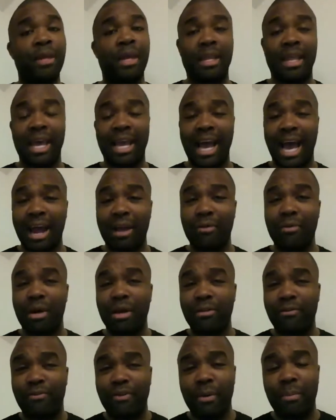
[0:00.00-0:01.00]
They got to
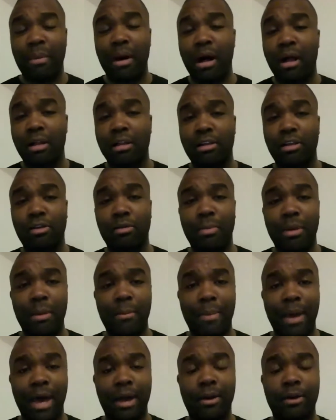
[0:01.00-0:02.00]
run the football a little
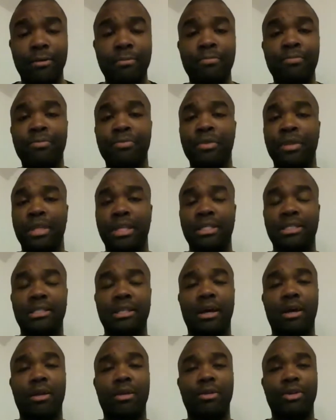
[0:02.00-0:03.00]
bit better. And
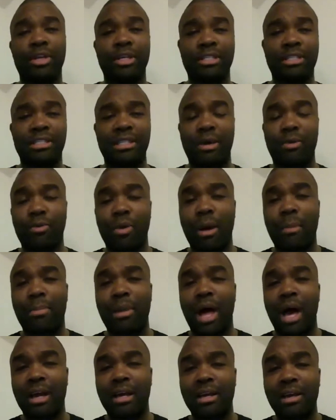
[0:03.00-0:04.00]
so this is a
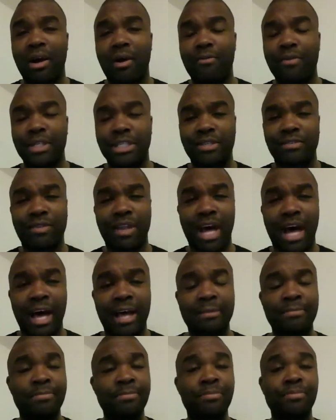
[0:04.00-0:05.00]
run-blocking offensive
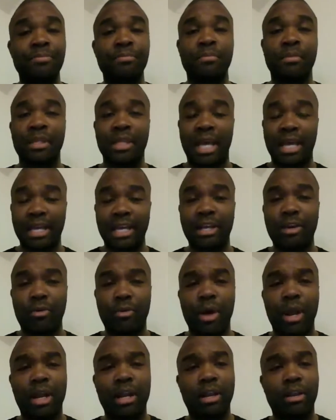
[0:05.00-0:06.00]
line. They need to
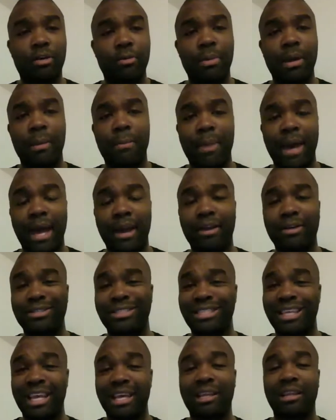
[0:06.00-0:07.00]
run a little bit better.
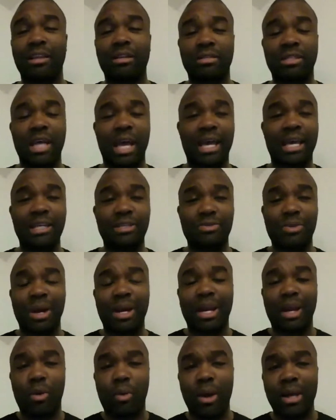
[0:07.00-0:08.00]
Zeke looks like he's
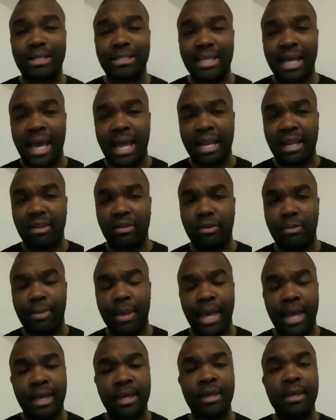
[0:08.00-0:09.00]
running in quicksand a little
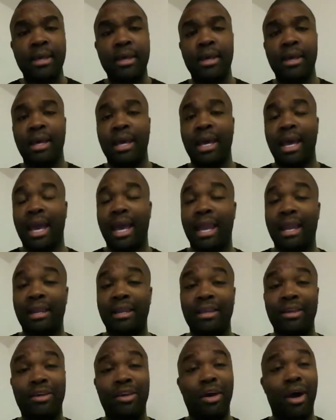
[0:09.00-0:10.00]
bit.
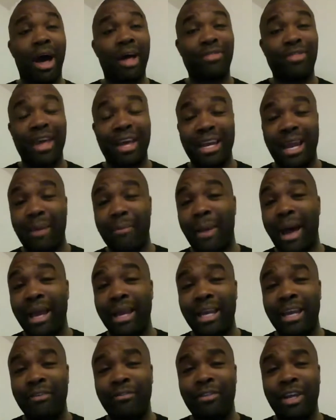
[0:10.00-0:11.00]
And, you know, I think they
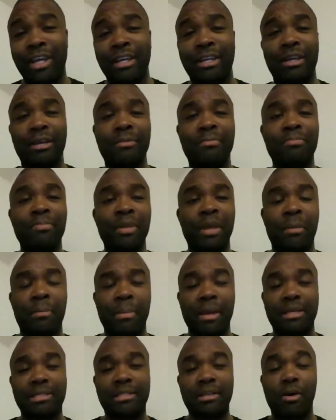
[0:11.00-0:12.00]
might even need to
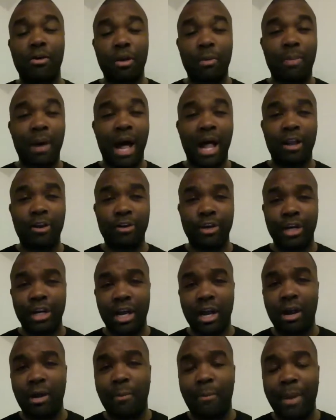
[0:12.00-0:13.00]
mix Tony Pollard in
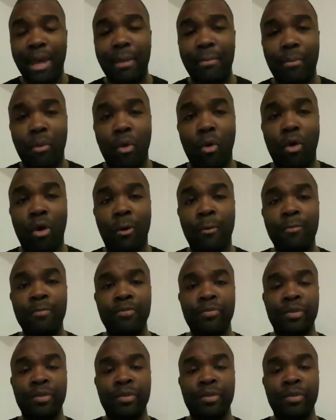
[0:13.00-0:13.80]
there a bit more,